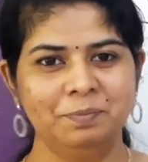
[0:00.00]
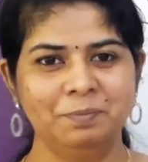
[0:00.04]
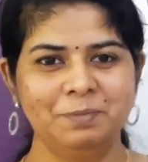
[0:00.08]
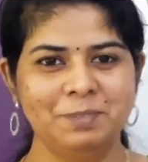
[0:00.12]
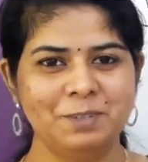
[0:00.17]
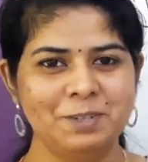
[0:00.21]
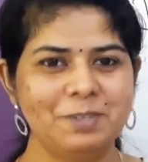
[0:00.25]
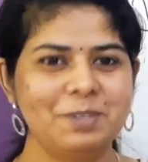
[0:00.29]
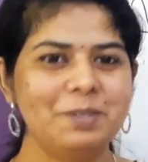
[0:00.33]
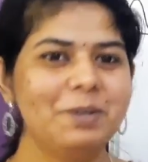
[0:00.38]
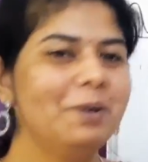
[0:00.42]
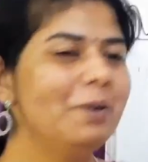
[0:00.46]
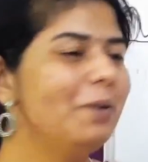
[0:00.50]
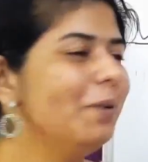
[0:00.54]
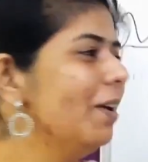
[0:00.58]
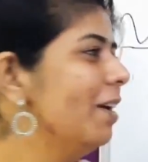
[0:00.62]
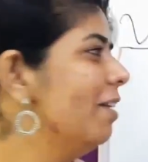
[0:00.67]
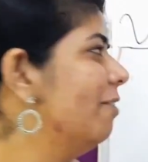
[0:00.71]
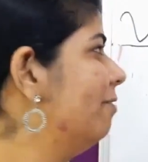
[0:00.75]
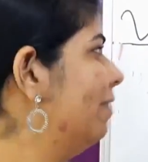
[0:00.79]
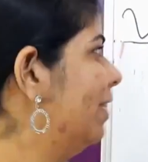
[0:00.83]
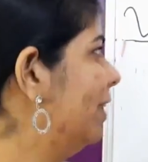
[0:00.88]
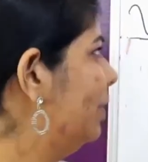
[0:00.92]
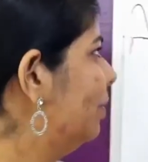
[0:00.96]

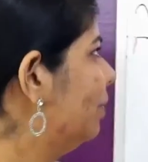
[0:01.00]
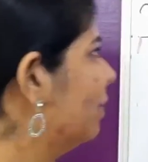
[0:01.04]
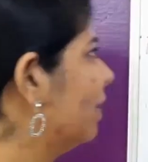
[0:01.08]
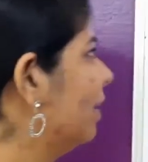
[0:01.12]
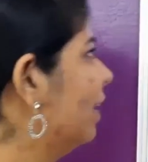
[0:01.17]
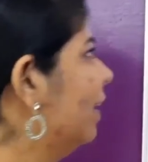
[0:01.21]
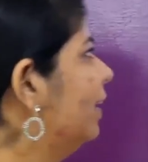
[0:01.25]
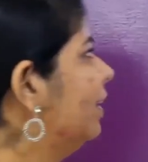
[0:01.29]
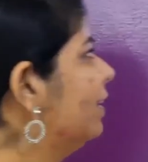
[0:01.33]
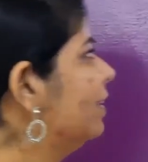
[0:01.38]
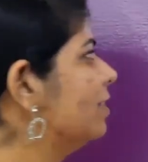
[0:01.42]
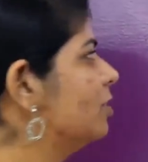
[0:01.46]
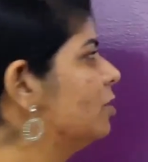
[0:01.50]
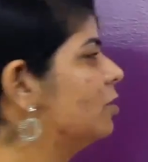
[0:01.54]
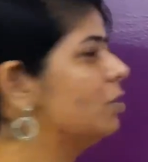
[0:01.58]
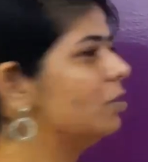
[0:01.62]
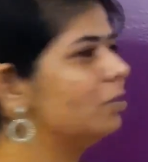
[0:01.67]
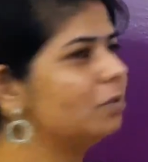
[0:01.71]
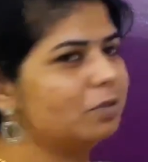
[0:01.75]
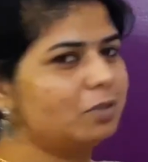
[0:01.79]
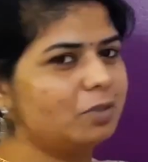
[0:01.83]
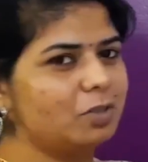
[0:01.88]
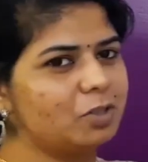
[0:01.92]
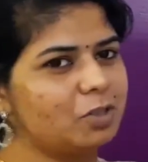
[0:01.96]
So when you write
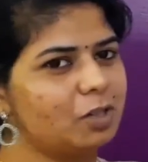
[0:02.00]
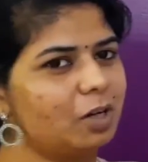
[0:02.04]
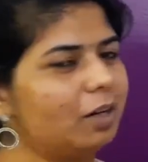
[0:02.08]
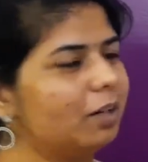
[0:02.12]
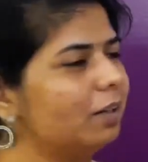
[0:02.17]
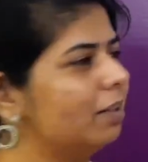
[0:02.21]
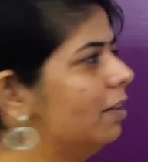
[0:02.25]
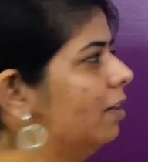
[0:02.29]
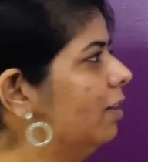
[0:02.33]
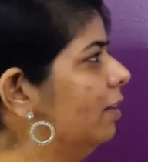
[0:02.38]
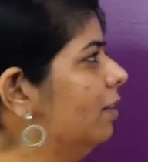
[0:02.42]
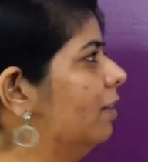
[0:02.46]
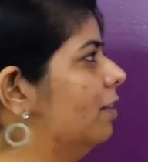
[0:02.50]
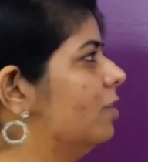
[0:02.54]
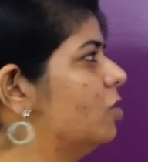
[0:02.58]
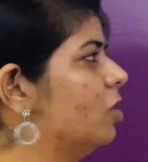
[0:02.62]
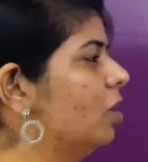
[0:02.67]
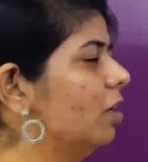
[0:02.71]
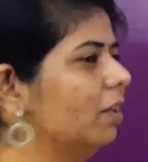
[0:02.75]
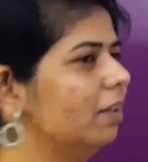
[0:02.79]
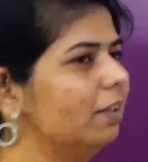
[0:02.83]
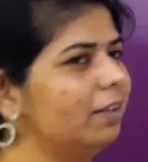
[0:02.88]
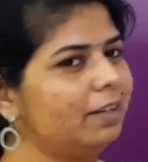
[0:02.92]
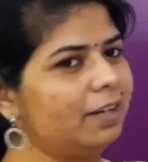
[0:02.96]
to
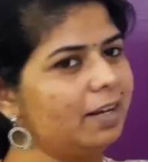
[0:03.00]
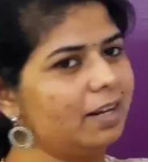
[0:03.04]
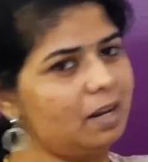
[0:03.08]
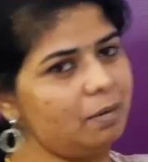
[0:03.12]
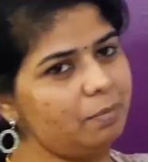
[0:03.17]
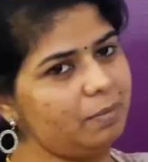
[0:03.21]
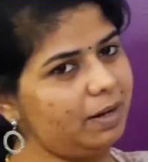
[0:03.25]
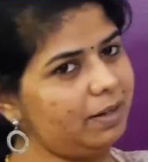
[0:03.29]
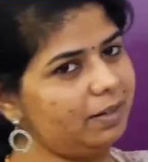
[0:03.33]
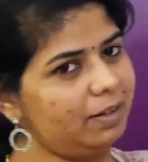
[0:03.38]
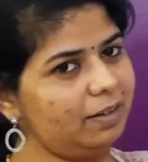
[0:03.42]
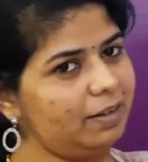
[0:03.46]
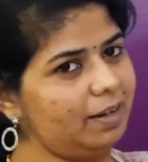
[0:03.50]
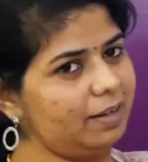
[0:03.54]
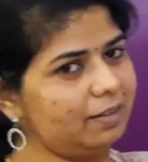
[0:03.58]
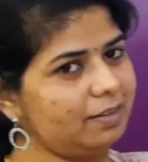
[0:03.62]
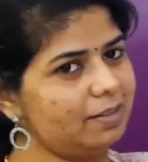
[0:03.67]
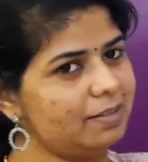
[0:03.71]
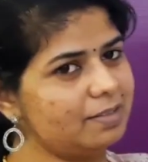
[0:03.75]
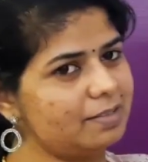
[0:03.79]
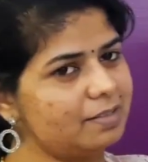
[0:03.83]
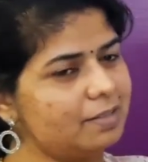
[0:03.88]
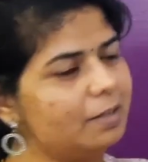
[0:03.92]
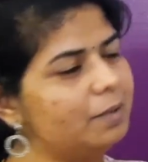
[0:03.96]
shorten here, I write
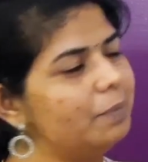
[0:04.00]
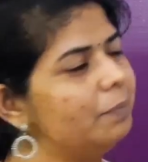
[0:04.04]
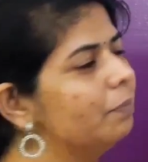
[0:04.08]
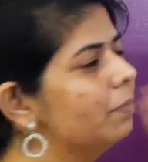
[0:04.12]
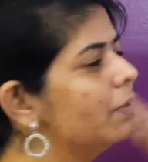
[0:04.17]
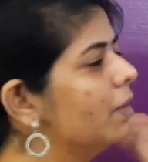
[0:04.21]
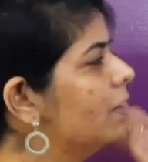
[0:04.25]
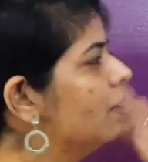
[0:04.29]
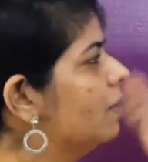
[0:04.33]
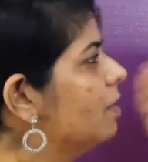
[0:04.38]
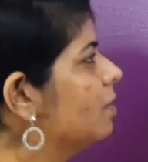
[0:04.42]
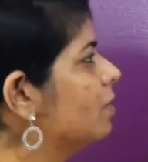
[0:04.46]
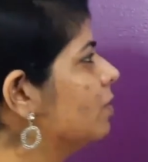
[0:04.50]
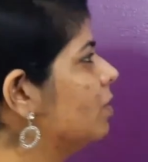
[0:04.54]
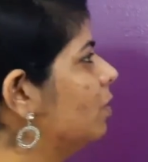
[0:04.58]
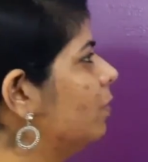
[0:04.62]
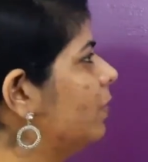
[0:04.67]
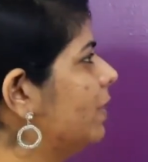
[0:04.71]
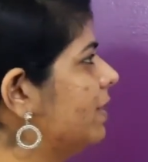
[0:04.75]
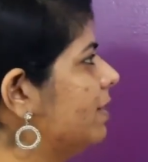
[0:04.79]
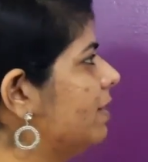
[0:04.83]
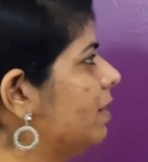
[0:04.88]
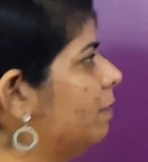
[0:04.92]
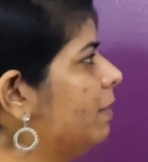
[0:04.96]
like this.
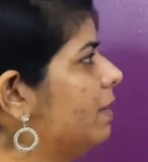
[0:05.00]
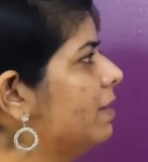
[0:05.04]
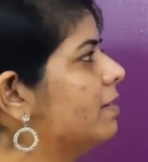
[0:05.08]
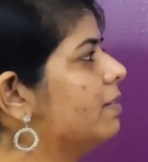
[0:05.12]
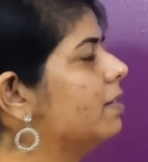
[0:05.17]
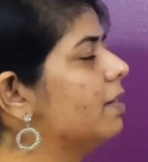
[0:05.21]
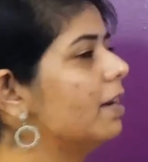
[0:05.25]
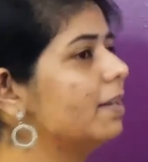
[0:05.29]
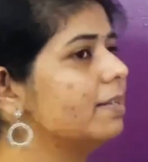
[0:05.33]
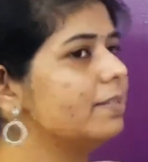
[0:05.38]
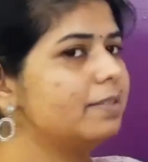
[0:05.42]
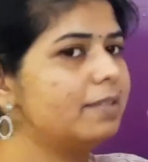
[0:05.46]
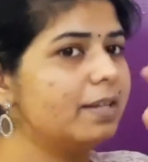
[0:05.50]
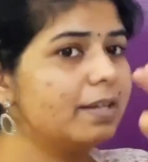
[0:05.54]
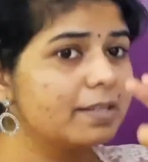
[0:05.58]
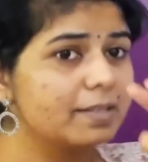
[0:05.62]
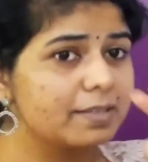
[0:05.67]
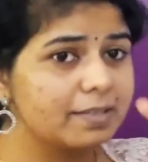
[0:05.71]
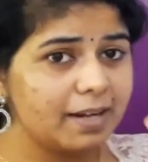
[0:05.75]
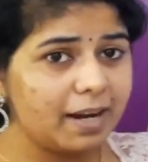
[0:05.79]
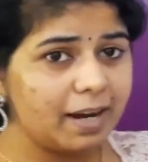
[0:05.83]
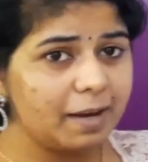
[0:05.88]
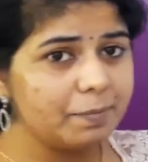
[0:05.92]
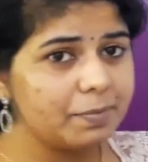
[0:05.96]
So vitamins, there are
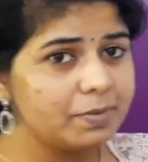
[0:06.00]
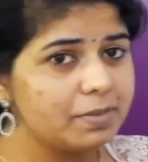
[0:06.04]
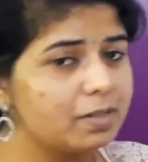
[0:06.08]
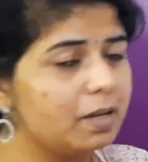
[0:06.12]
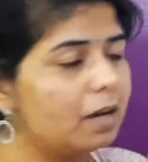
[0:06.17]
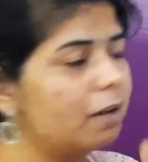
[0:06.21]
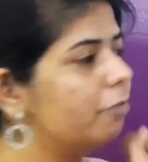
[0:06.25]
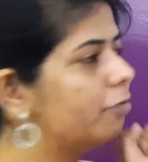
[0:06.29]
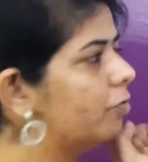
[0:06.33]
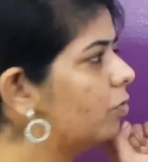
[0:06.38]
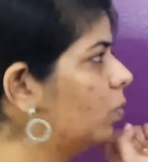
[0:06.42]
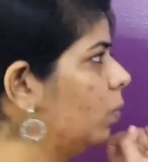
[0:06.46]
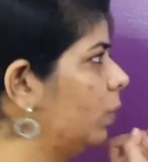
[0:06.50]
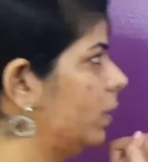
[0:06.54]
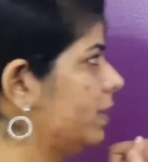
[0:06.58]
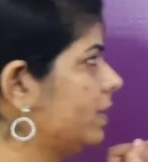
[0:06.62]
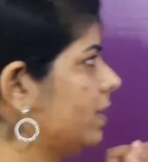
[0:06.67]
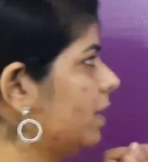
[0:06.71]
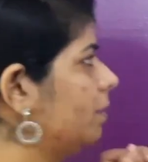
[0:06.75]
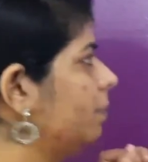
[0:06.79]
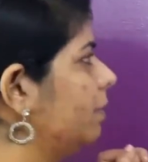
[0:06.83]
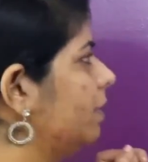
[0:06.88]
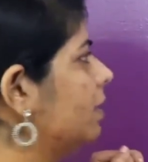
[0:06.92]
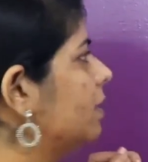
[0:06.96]
6 types of
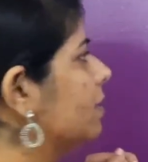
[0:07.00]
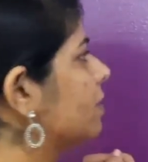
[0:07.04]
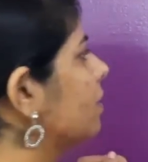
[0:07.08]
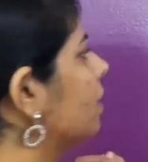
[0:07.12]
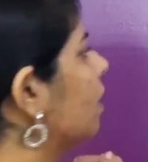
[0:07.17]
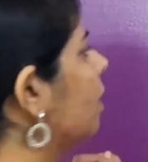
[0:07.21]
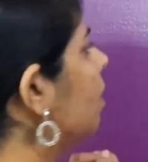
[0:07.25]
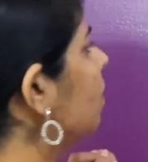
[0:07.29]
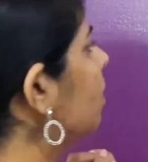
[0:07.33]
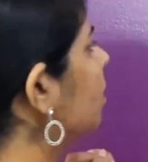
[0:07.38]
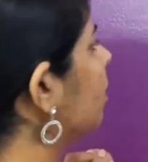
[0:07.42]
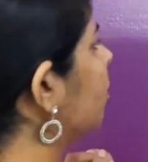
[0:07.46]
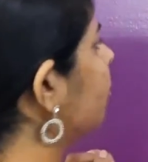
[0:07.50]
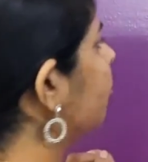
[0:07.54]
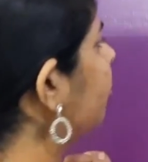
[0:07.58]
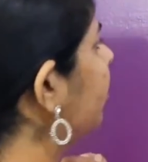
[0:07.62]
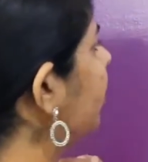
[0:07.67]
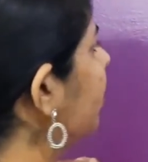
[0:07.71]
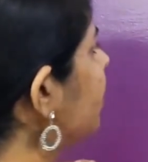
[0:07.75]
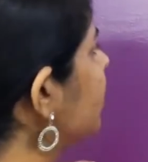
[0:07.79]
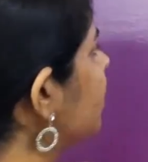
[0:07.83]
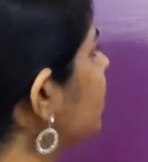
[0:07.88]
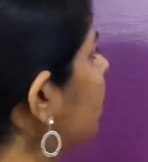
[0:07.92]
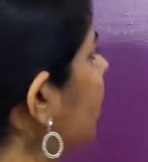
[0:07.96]
vitamins. The
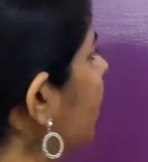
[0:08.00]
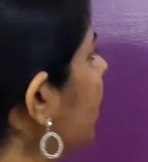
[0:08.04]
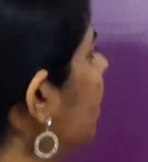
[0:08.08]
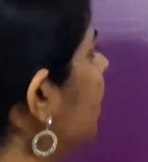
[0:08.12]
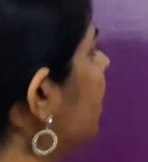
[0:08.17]
first one